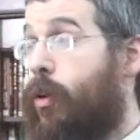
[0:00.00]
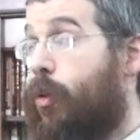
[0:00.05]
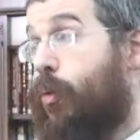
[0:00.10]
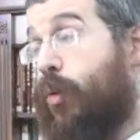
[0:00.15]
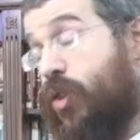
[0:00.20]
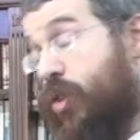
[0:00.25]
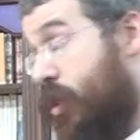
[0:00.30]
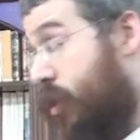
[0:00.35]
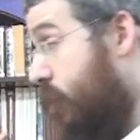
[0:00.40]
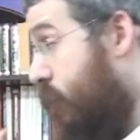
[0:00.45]

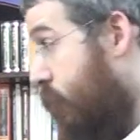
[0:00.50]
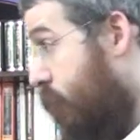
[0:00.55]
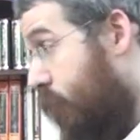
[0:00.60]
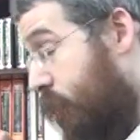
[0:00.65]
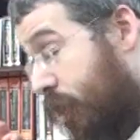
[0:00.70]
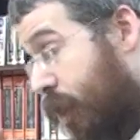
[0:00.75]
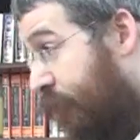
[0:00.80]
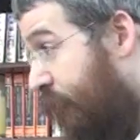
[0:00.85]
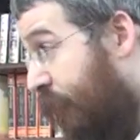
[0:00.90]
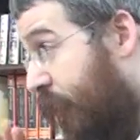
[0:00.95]
which is
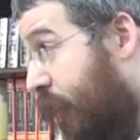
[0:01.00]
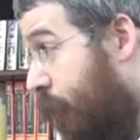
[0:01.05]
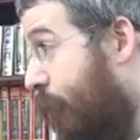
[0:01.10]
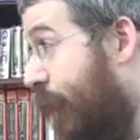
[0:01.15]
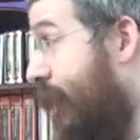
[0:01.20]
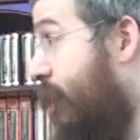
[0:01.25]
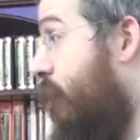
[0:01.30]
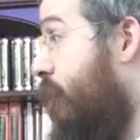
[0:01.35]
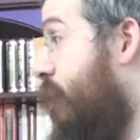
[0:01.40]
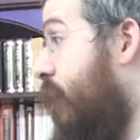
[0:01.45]
a
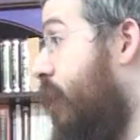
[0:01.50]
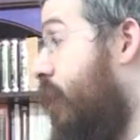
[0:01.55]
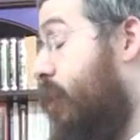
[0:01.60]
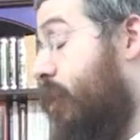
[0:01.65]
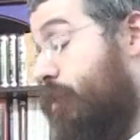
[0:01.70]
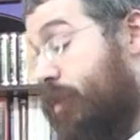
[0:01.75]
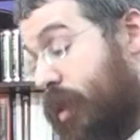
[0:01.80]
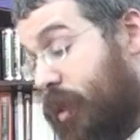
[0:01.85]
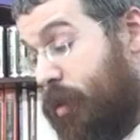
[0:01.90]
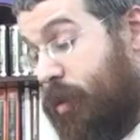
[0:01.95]
fundamental thing.
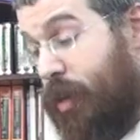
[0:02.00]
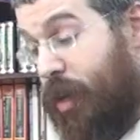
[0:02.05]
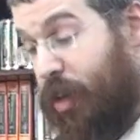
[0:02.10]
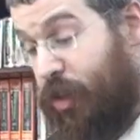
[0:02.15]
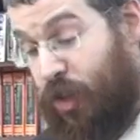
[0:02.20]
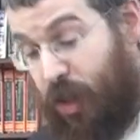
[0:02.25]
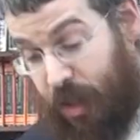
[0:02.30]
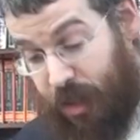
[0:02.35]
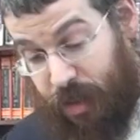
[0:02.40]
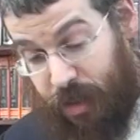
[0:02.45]
It's a
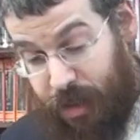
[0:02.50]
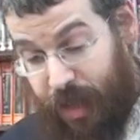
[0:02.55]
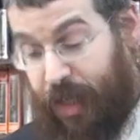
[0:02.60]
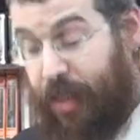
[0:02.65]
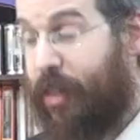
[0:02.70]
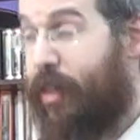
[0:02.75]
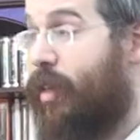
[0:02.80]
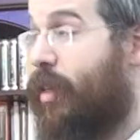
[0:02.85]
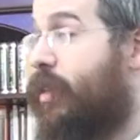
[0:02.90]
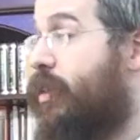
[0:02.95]
shot that
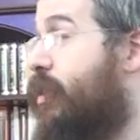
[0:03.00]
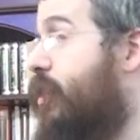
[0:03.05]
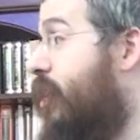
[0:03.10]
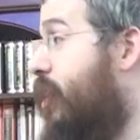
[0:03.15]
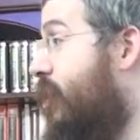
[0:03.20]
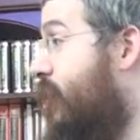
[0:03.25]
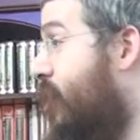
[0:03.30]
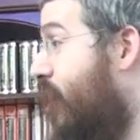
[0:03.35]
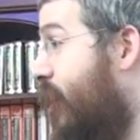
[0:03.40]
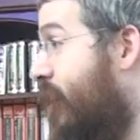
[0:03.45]

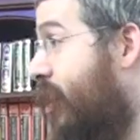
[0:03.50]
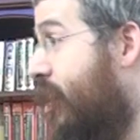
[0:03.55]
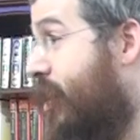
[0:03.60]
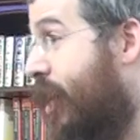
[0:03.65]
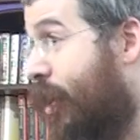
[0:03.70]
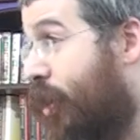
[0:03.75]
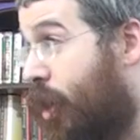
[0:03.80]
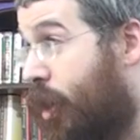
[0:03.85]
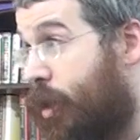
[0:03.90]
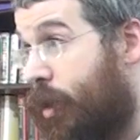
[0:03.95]
it's not in this
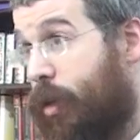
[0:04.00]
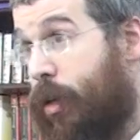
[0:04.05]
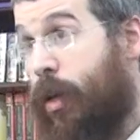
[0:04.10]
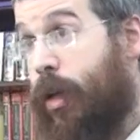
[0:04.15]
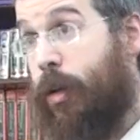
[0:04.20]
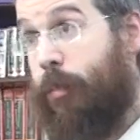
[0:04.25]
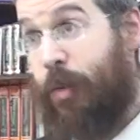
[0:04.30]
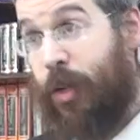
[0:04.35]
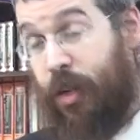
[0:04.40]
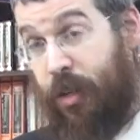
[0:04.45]
hanocha,
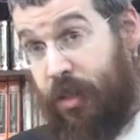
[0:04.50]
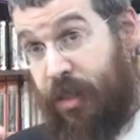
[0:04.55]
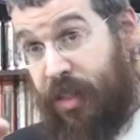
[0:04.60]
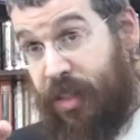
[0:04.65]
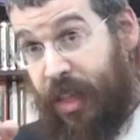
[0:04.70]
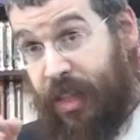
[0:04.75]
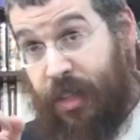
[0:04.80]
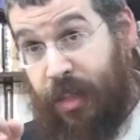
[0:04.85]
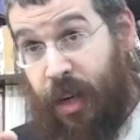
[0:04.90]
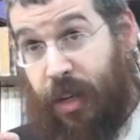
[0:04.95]
because
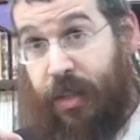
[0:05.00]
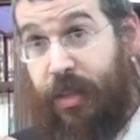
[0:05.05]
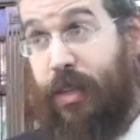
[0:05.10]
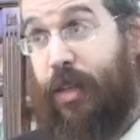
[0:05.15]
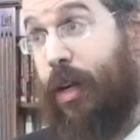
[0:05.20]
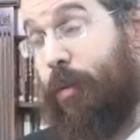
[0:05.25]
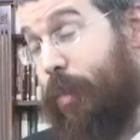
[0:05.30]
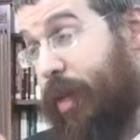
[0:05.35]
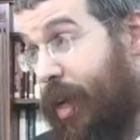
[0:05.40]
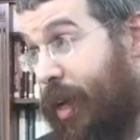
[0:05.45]
it's not.
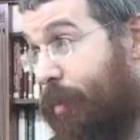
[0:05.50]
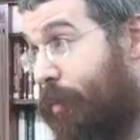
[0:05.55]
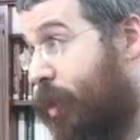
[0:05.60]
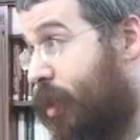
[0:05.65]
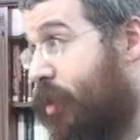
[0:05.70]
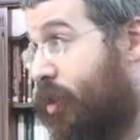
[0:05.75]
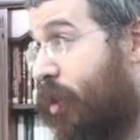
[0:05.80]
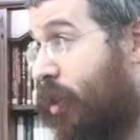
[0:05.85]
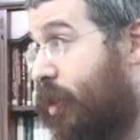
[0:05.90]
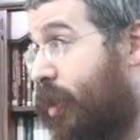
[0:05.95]
I mean, I'm
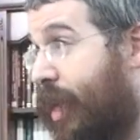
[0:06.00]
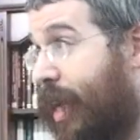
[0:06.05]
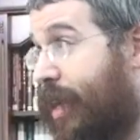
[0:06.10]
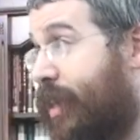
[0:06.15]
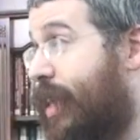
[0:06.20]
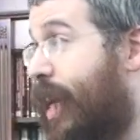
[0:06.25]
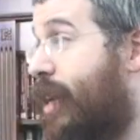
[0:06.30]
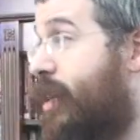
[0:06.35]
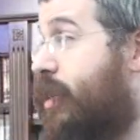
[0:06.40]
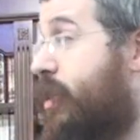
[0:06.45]
always though like
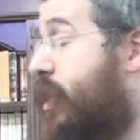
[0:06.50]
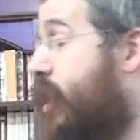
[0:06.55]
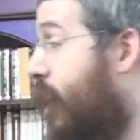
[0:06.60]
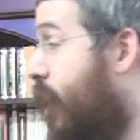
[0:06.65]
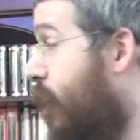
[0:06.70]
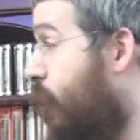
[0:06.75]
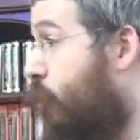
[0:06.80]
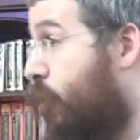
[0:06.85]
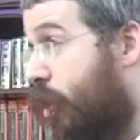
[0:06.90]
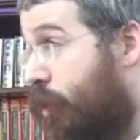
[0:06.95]
dakas to
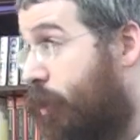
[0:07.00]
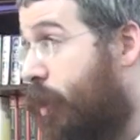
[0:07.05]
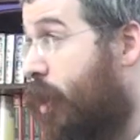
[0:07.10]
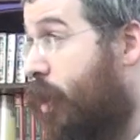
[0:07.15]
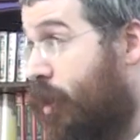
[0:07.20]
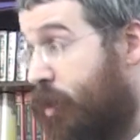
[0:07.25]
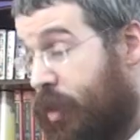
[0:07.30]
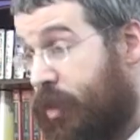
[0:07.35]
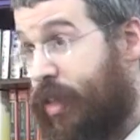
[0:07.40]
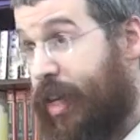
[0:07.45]
kichunukim.
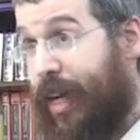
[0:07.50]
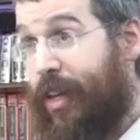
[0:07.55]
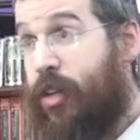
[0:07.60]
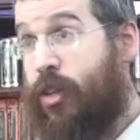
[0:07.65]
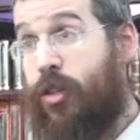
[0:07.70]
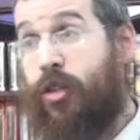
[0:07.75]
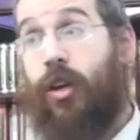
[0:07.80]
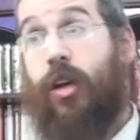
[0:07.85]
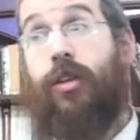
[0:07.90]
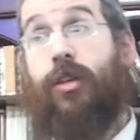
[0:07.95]
Because a
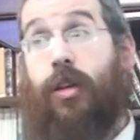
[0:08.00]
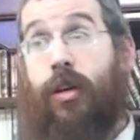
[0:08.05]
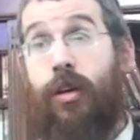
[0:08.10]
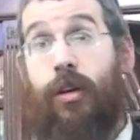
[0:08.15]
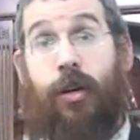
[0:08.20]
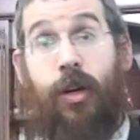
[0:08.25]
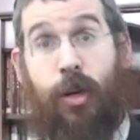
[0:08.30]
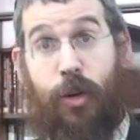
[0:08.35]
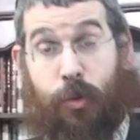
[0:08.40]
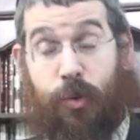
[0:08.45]
yisod
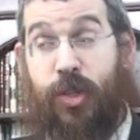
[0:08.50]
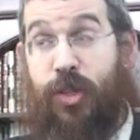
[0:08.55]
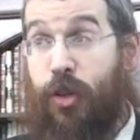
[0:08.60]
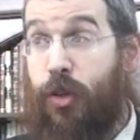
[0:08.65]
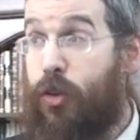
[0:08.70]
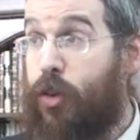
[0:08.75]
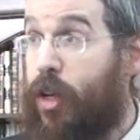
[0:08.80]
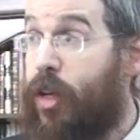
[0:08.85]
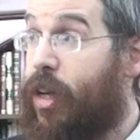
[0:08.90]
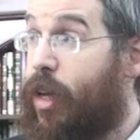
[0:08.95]
though, which is the
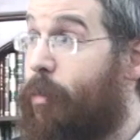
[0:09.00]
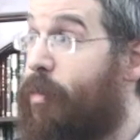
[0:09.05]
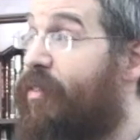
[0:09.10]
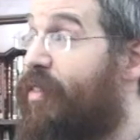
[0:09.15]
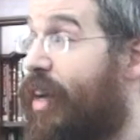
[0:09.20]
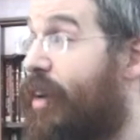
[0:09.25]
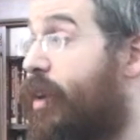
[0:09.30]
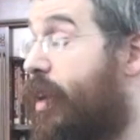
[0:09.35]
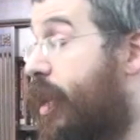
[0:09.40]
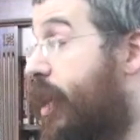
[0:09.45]
going to be
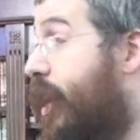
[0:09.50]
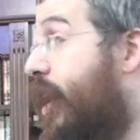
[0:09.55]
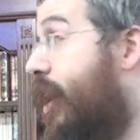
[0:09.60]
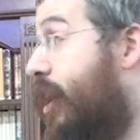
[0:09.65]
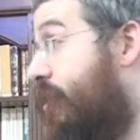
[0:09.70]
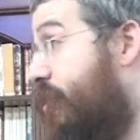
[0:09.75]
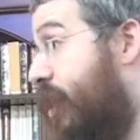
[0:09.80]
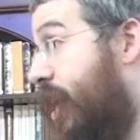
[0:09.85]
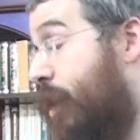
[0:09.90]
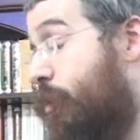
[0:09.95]
very
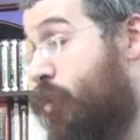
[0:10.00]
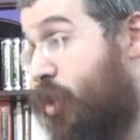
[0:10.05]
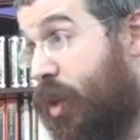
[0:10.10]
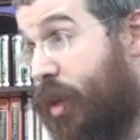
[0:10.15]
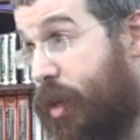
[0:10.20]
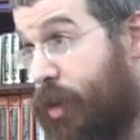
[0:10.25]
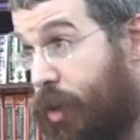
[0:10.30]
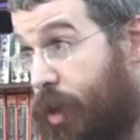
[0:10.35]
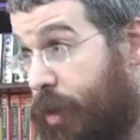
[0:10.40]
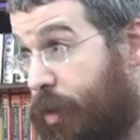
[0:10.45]
negaya for the hemshech
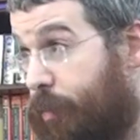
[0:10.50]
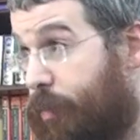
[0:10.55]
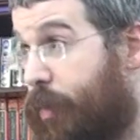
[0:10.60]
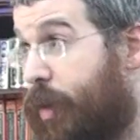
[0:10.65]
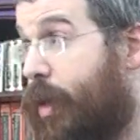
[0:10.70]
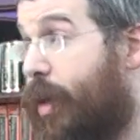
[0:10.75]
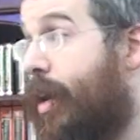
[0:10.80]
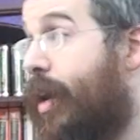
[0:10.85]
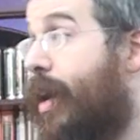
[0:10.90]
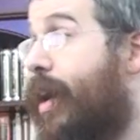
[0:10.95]
and yom.
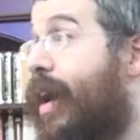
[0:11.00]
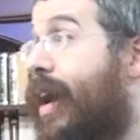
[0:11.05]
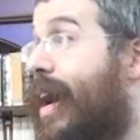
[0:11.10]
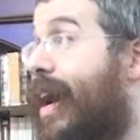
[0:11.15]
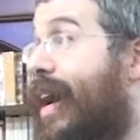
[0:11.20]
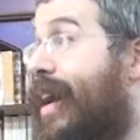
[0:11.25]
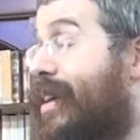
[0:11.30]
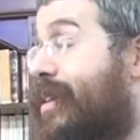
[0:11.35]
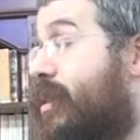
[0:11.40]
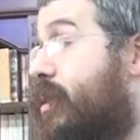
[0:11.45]

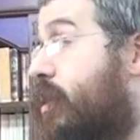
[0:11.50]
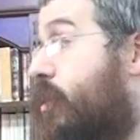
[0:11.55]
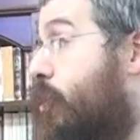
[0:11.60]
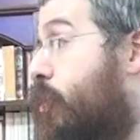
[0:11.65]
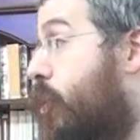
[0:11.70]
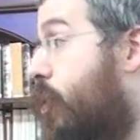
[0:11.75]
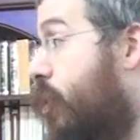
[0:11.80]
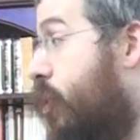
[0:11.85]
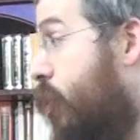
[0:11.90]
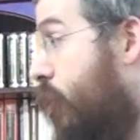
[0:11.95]
As
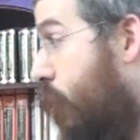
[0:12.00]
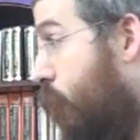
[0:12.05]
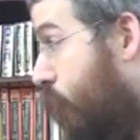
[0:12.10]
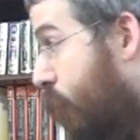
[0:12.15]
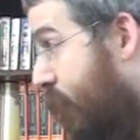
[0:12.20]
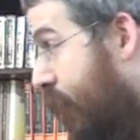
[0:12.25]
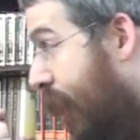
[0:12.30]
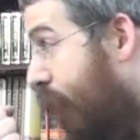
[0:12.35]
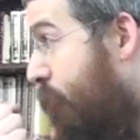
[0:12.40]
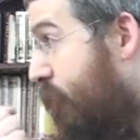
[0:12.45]

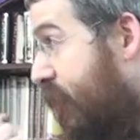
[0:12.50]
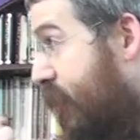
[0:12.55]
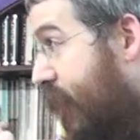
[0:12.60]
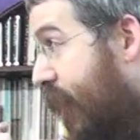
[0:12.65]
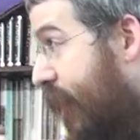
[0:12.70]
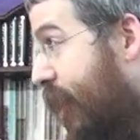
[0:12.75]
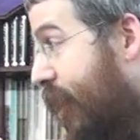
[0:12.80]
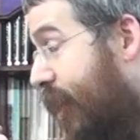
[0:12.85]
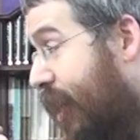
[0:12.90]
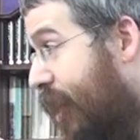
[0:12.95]
what the Rebbe is
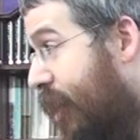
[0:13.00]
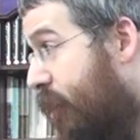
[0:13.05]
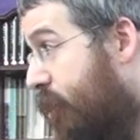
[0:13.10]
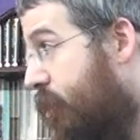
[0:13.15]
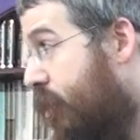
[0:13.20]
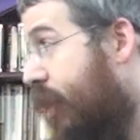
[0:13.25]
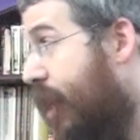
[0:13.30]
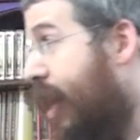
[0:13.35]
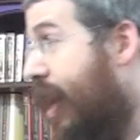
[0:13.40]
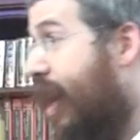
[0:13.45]
saying
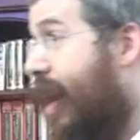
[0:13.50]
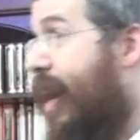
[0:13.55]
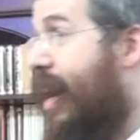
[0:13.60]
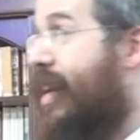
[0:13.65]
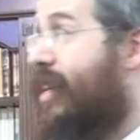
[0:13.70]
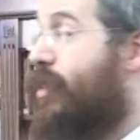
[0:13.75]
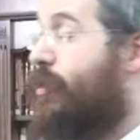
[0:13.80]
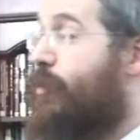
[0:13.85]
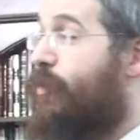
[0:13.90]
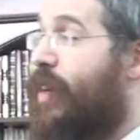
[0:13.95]
is,
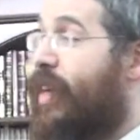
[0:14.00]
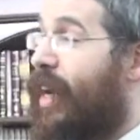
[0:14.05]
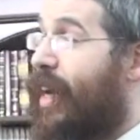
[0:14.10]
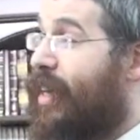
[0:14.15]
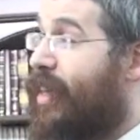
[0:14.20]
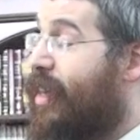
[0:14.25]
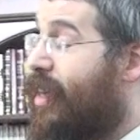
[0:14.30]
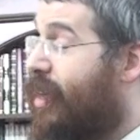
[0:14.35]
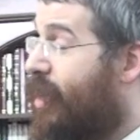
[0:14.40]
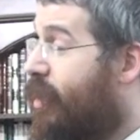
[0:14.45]
as when a
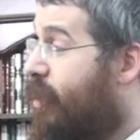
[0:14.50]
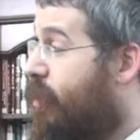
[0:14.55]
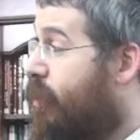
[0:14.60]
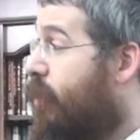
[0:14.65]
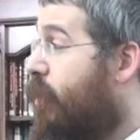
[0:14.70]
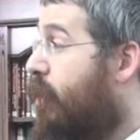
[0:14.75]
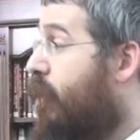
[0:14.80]
yid